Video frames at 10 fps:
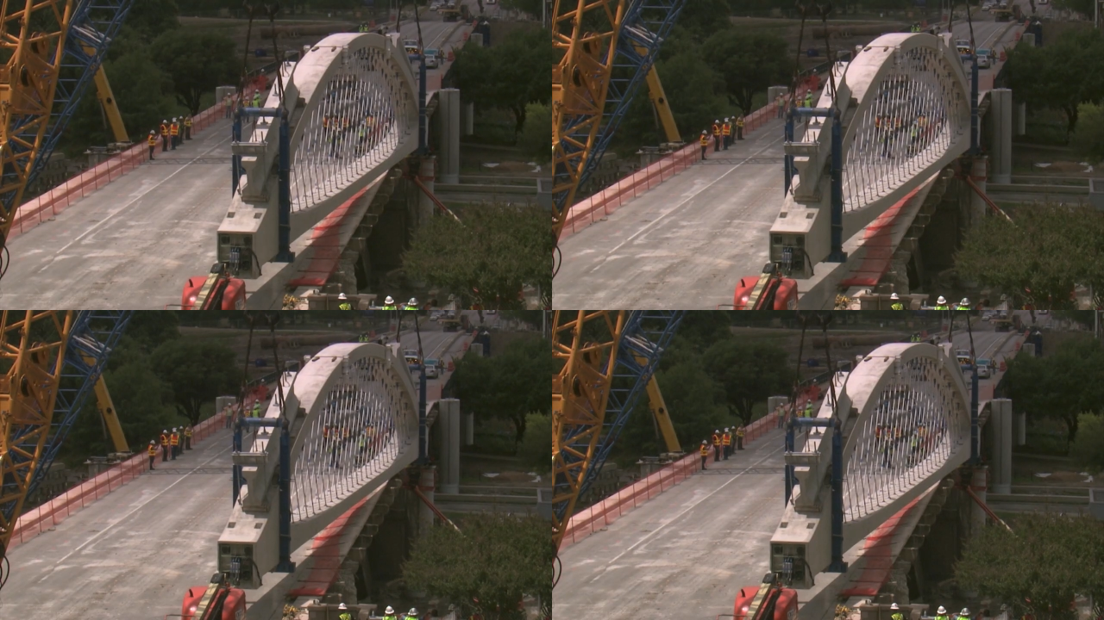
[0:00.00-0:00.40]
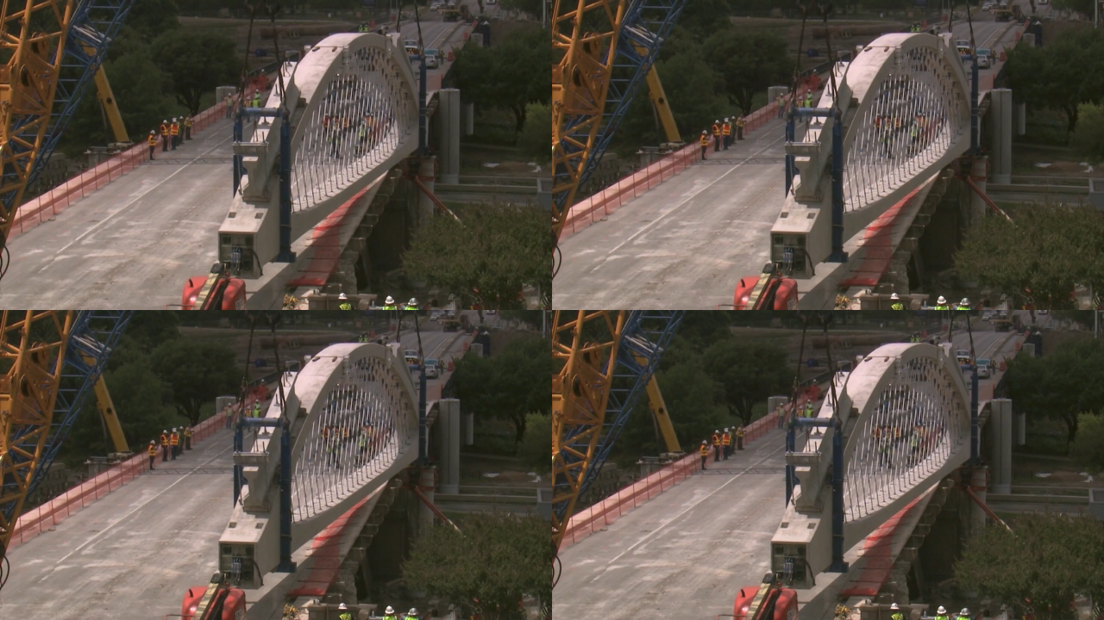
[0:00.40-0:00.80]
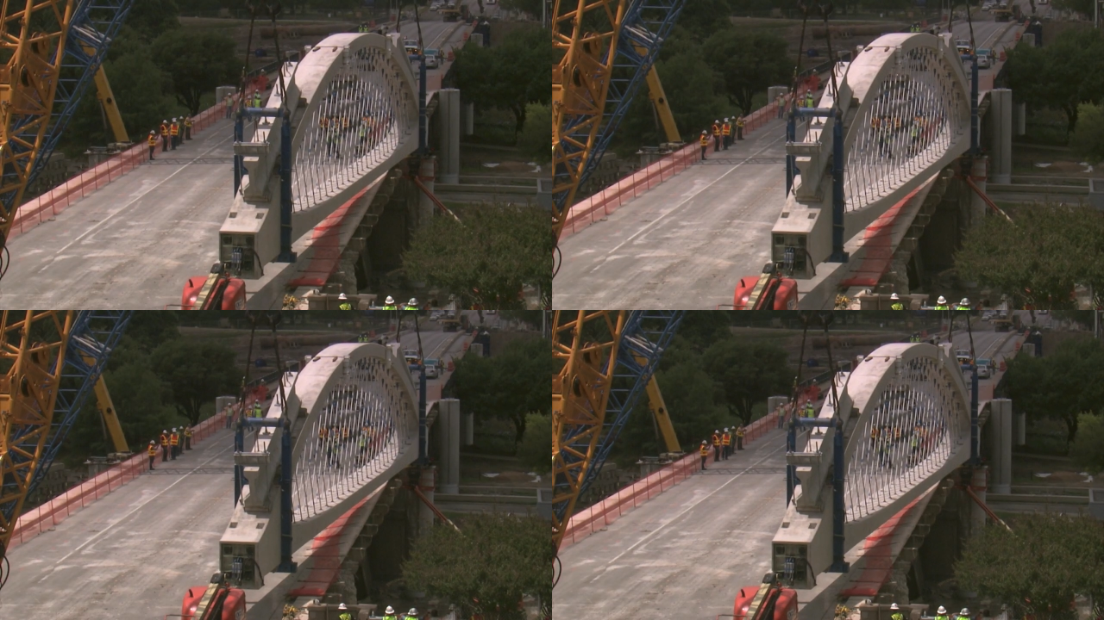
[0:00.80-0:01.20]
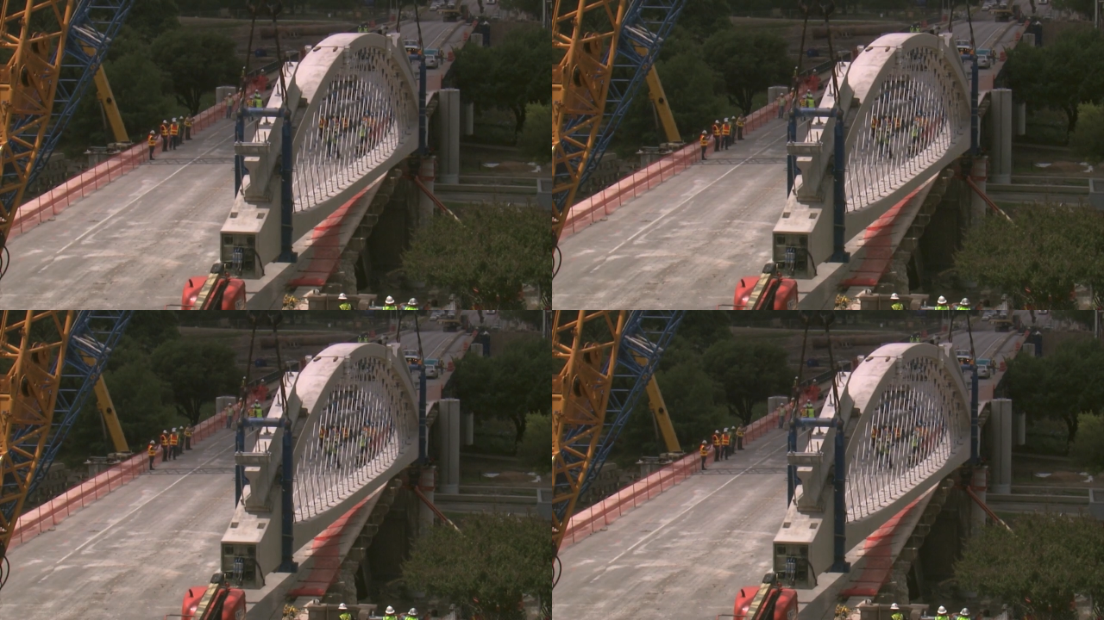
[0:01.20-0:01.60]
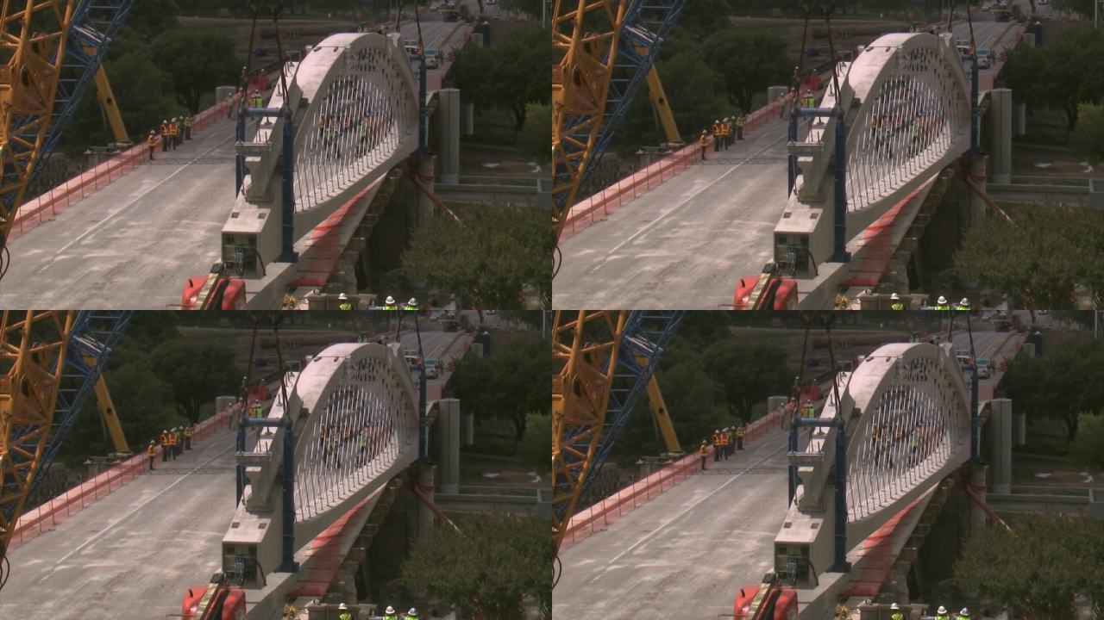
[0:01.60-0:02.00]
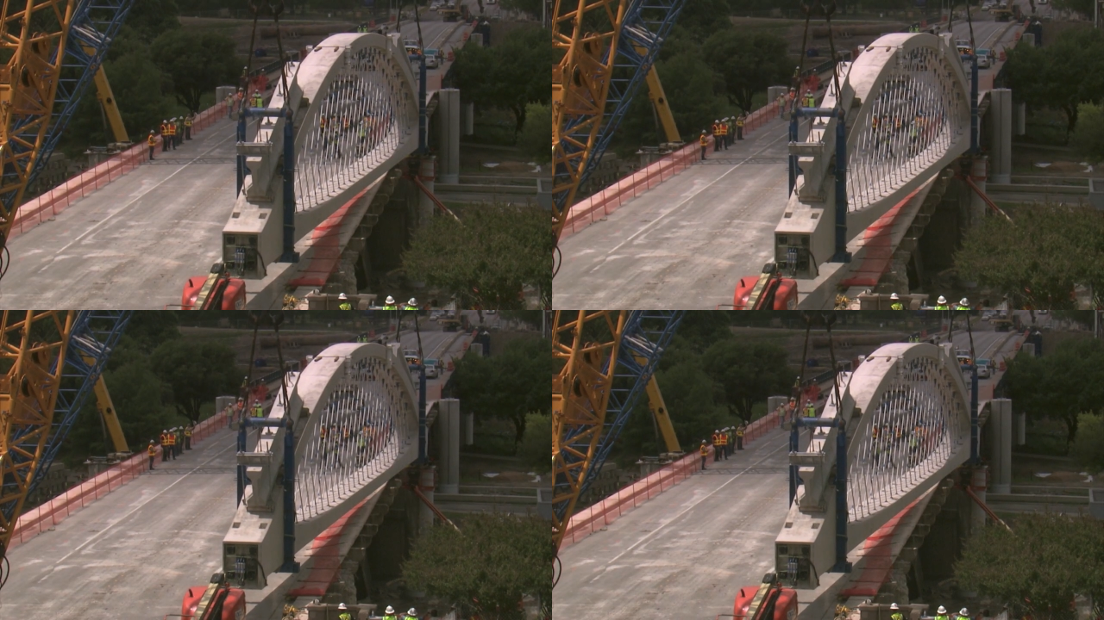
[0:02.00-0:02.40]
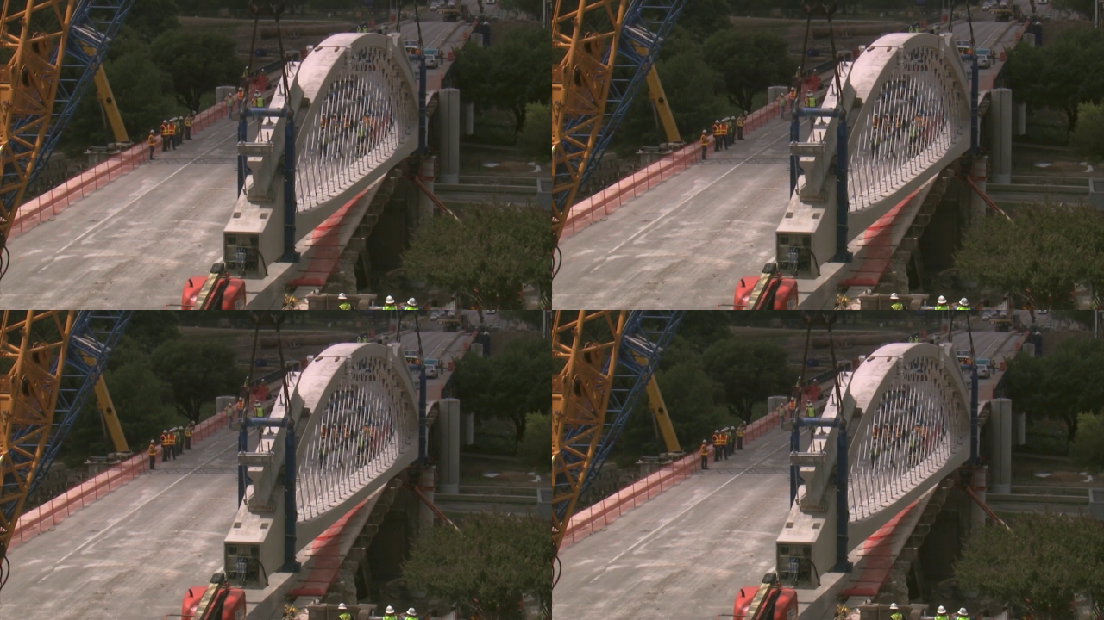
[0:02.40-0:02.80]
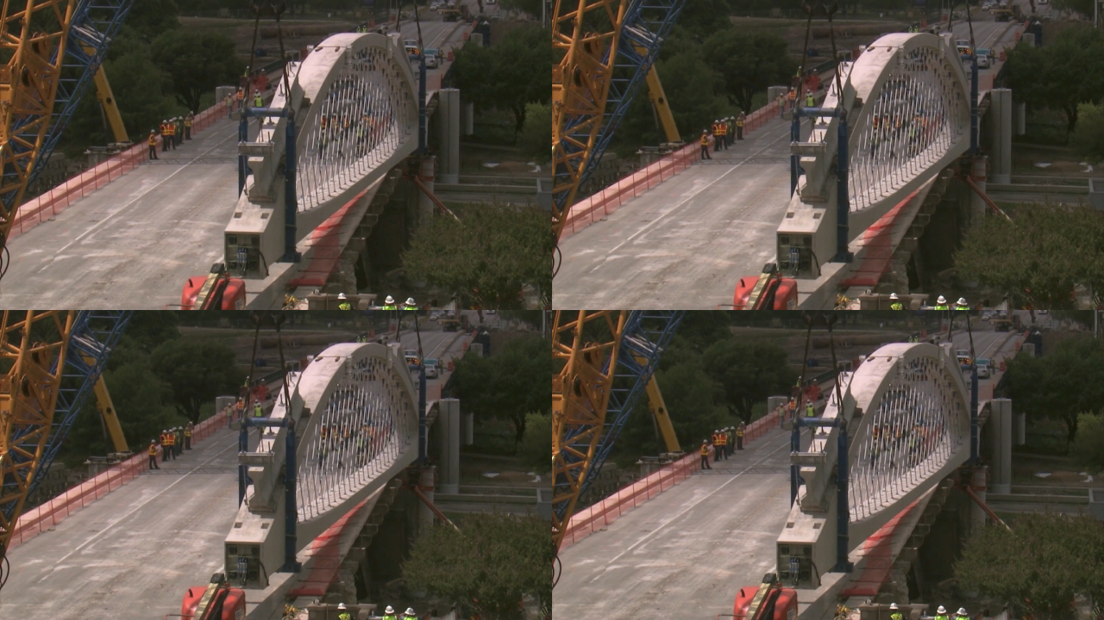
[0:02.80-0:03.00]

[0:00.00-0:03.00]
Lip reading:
(no speaker visible)